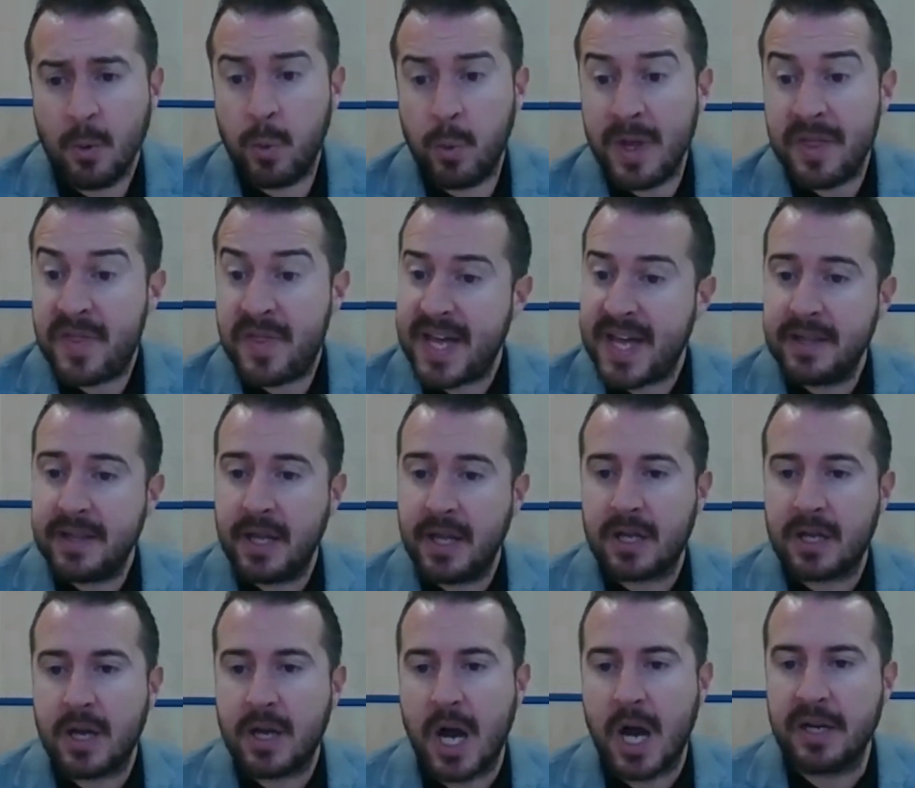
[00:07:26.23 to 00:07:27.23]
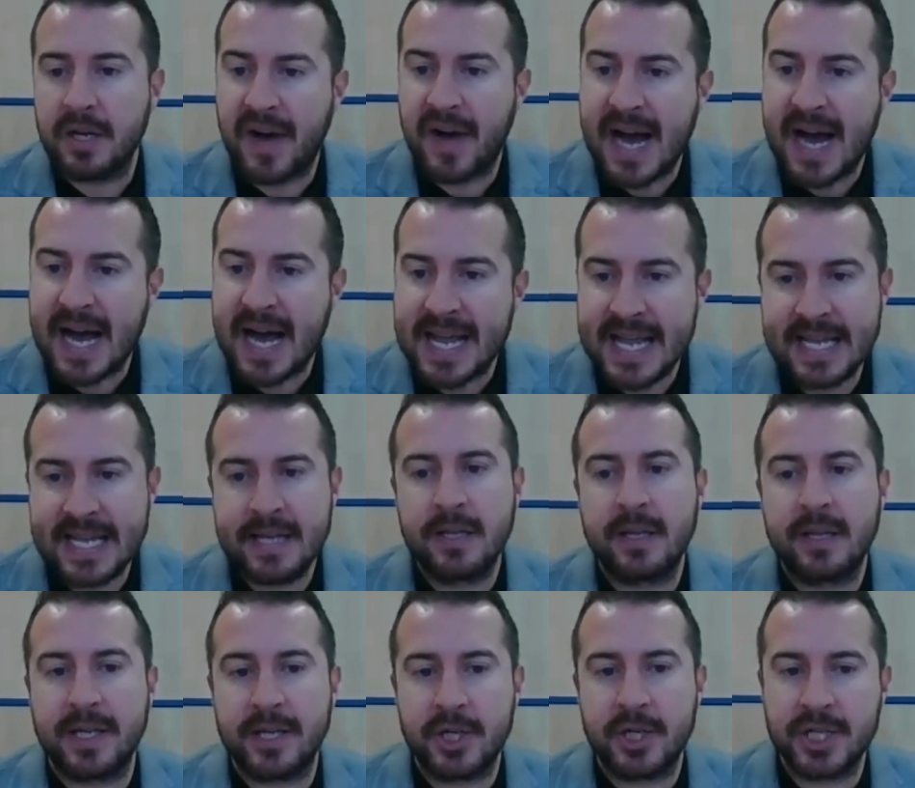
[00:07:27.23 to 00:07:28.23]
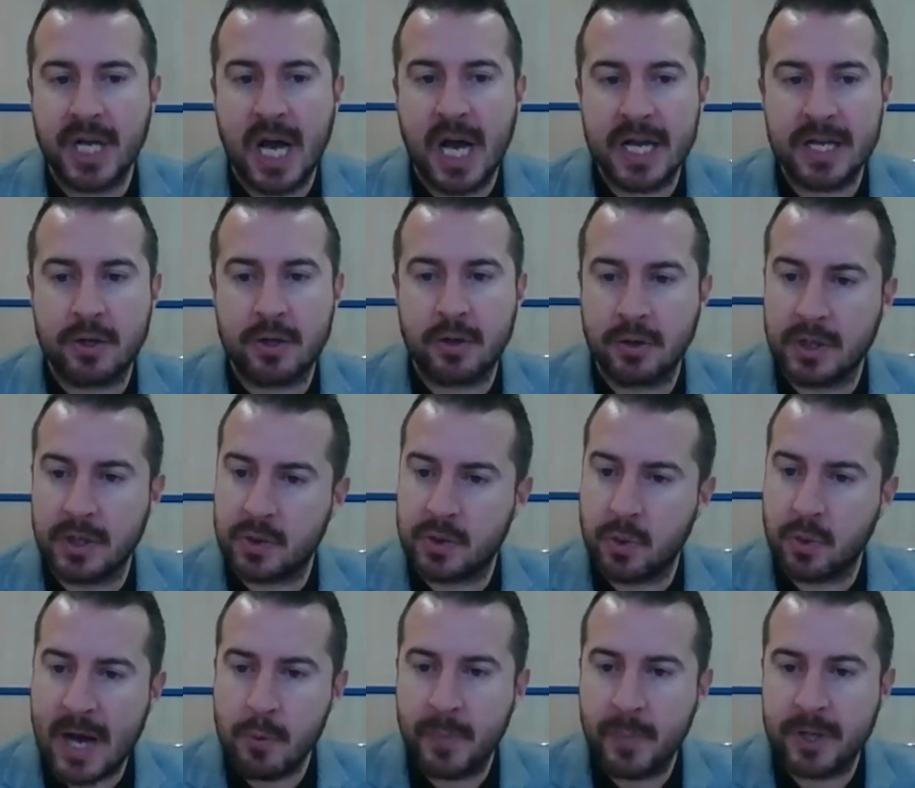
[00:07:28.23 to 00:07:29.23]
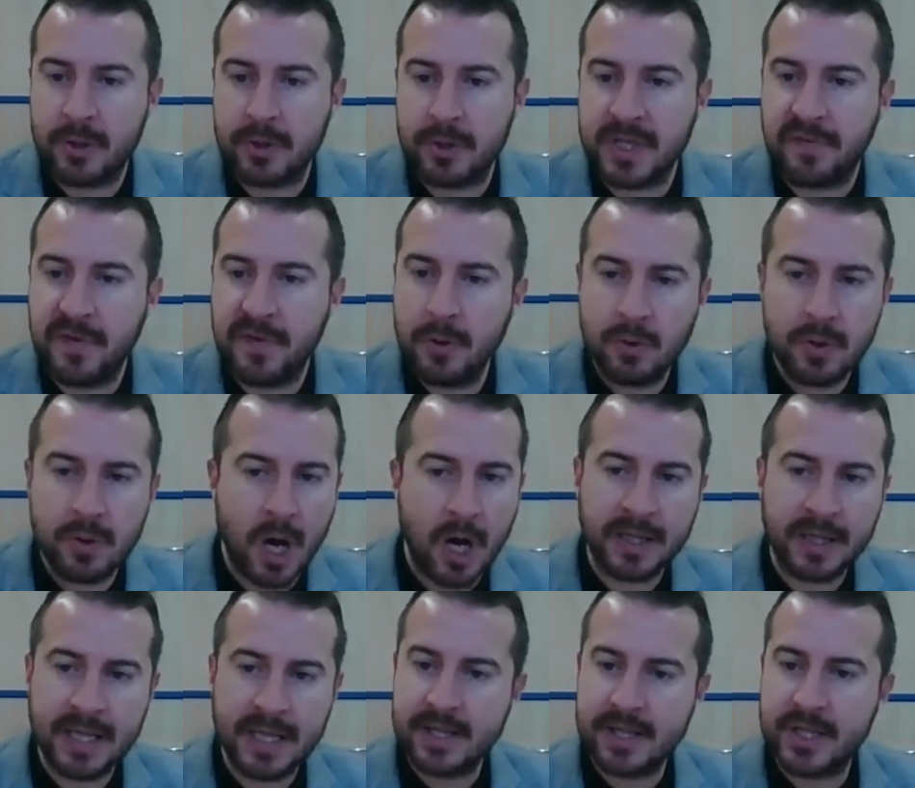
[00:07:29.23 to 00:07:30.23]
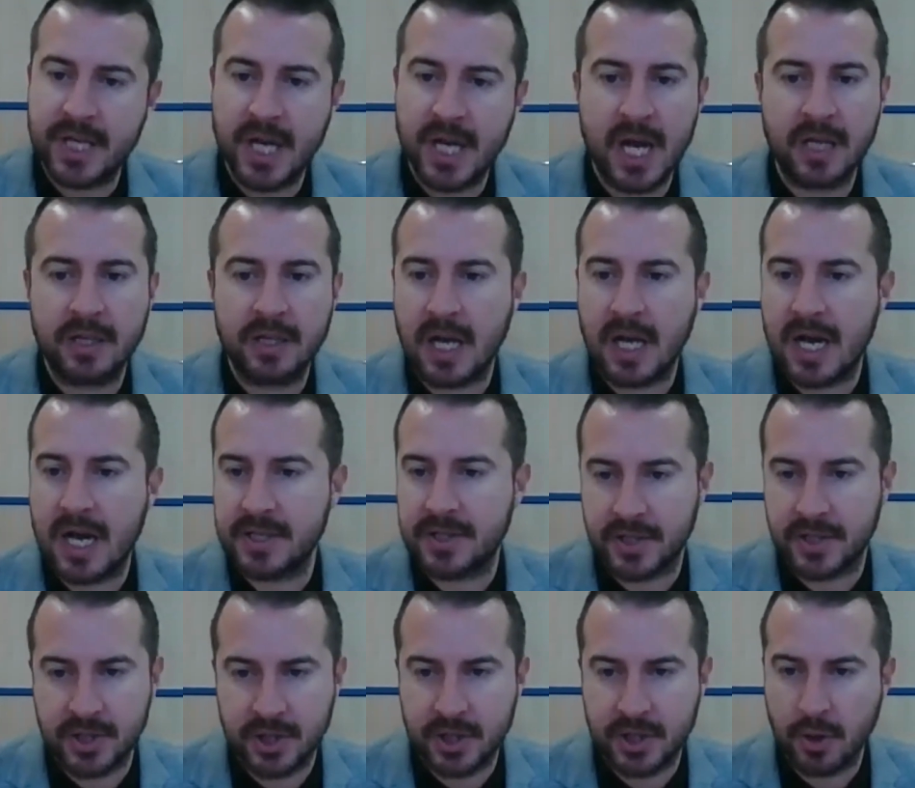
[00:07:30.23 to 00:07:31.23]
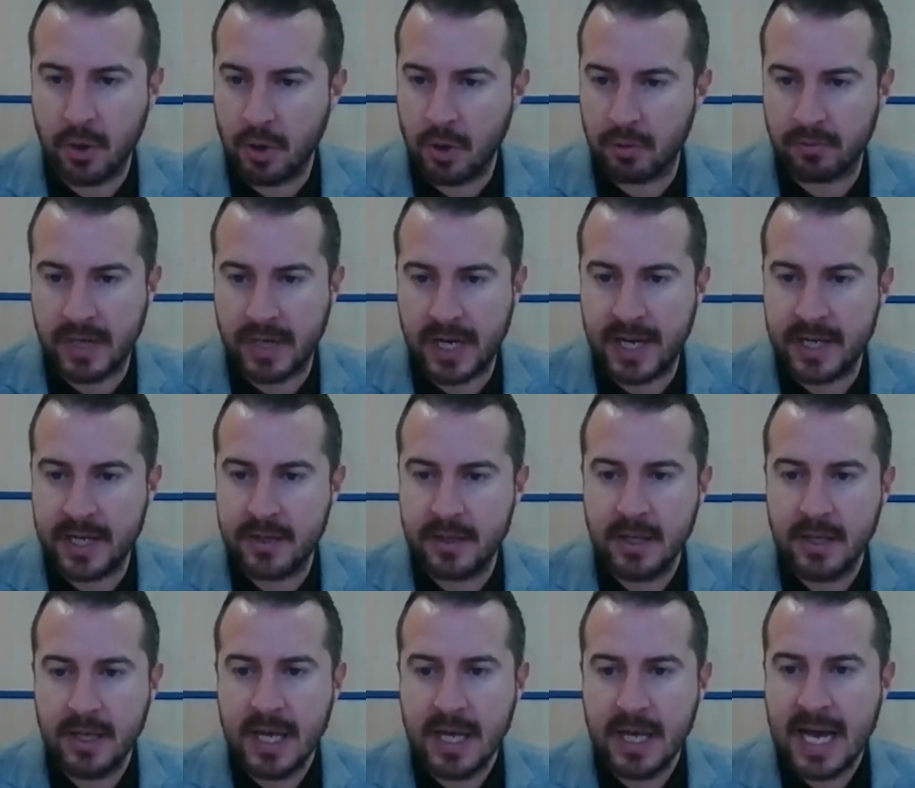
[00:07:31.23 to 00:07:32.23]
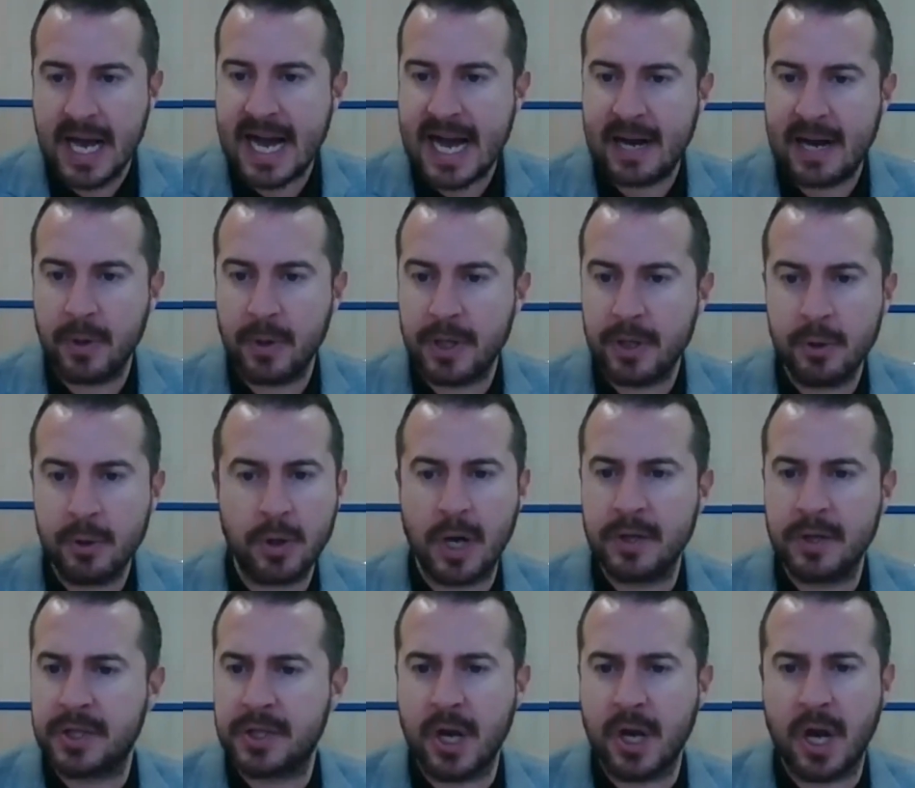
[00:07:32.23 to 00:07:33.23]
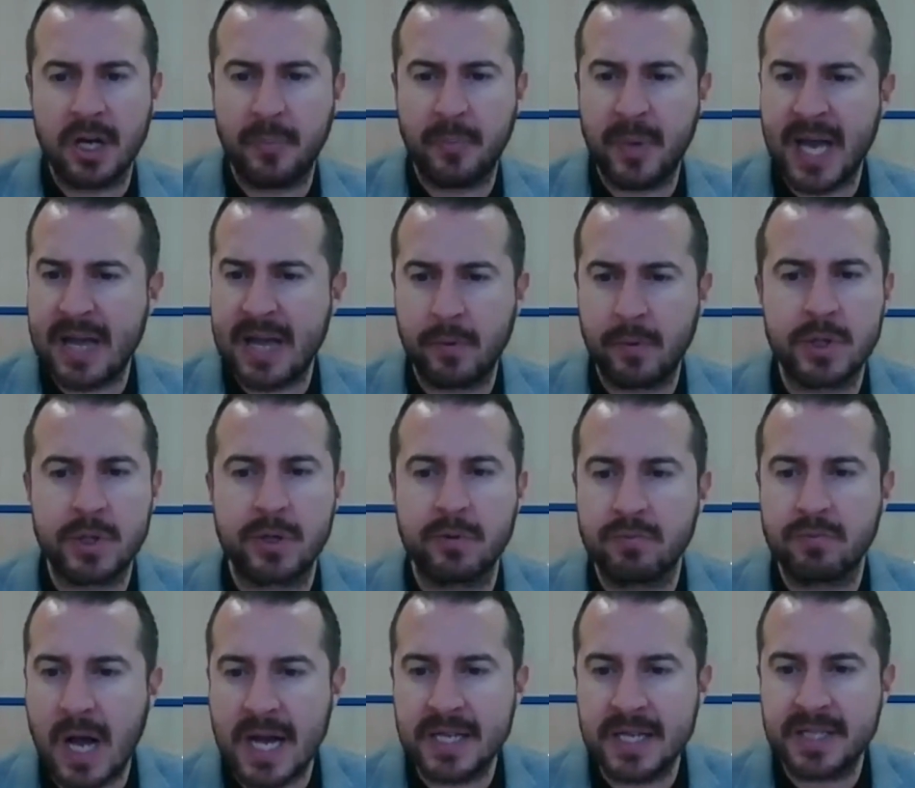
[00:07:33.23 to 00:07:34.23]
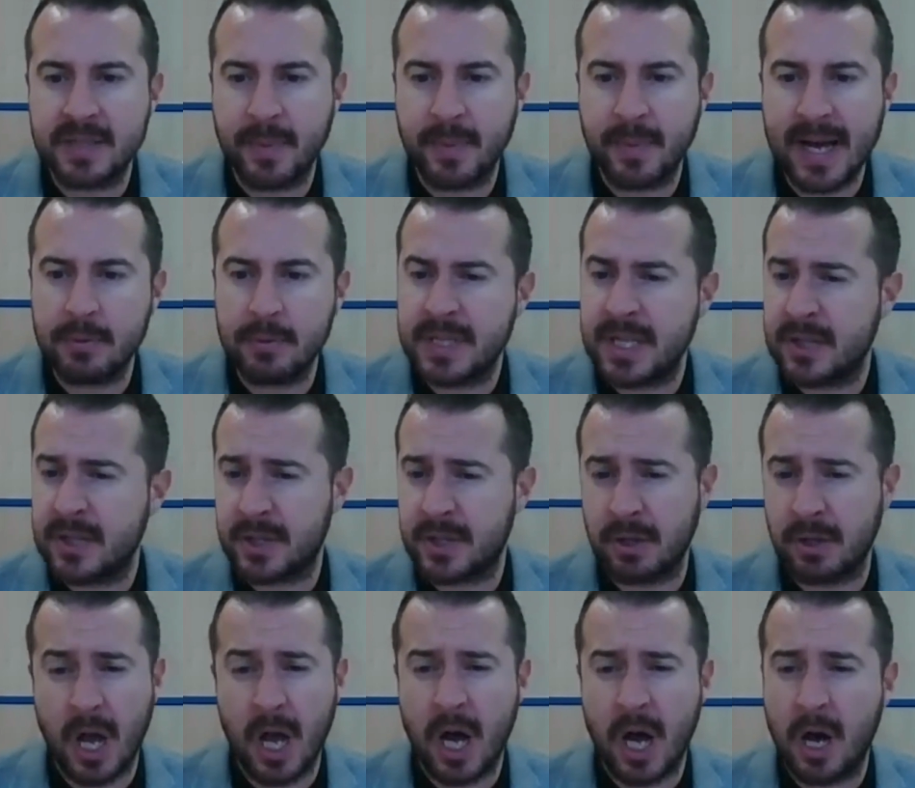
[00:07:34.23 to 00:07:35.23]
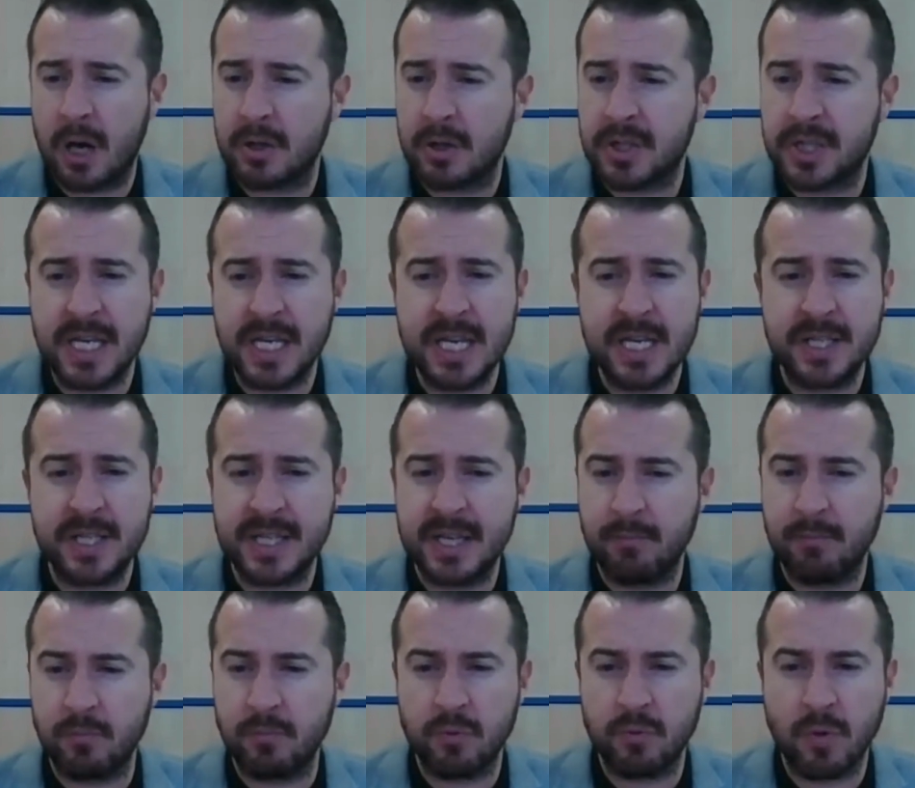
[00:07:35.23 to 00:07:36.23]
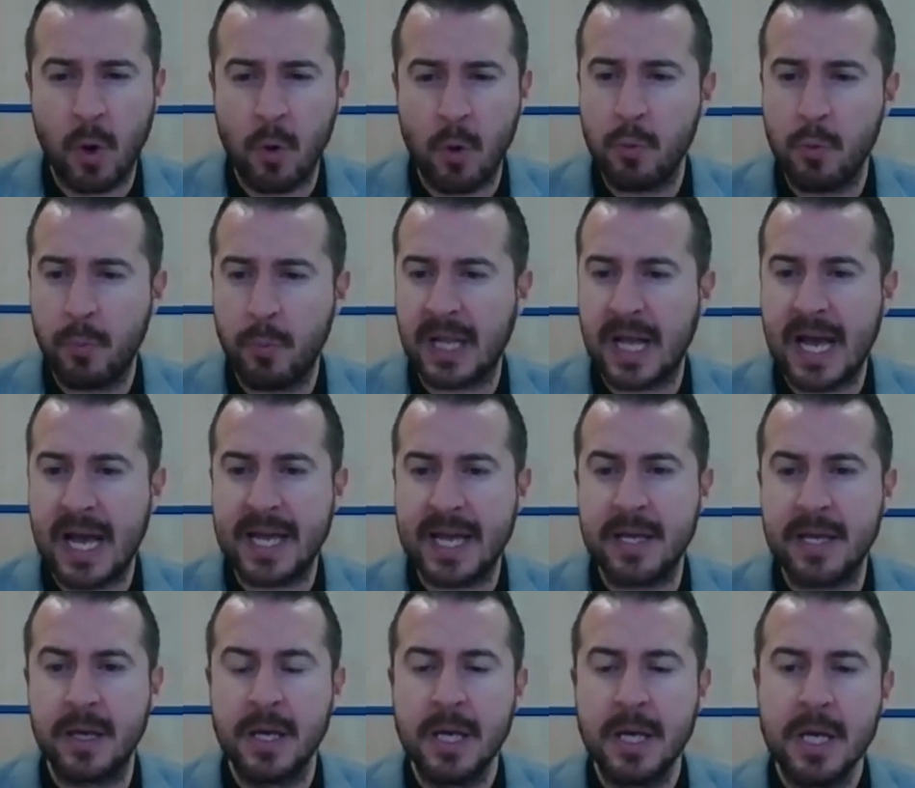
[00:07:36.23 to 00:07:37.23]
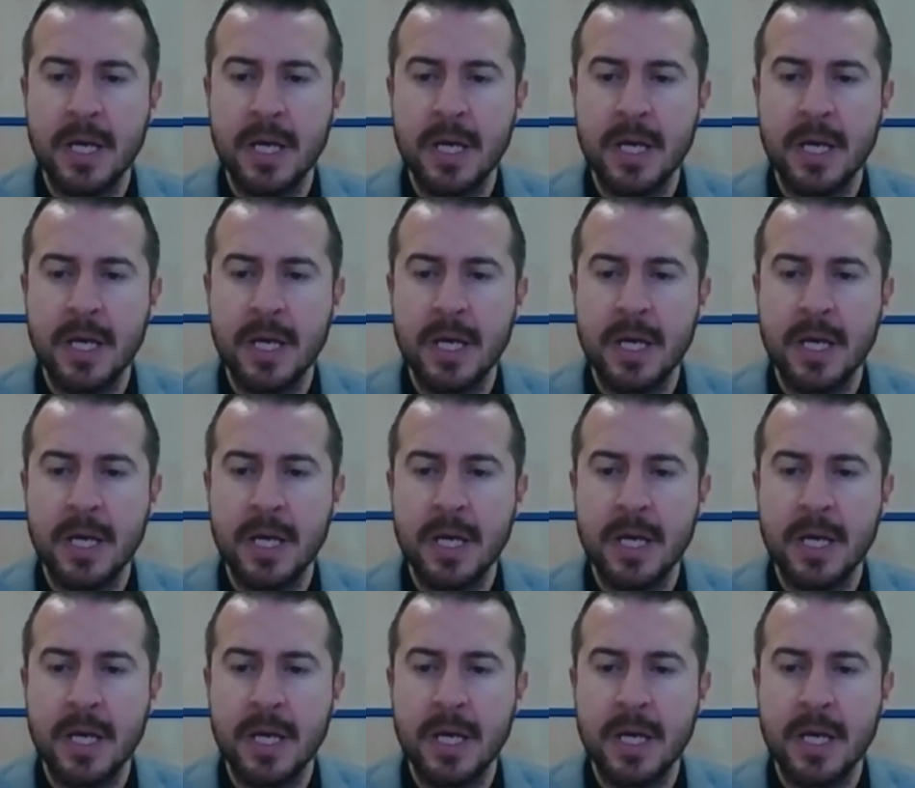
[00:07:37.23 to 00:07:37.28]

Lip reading: within kind of our English cycle as well, because if you can't internalize a story, how are you going to kind of be able to write about it? So like hot seating, role play.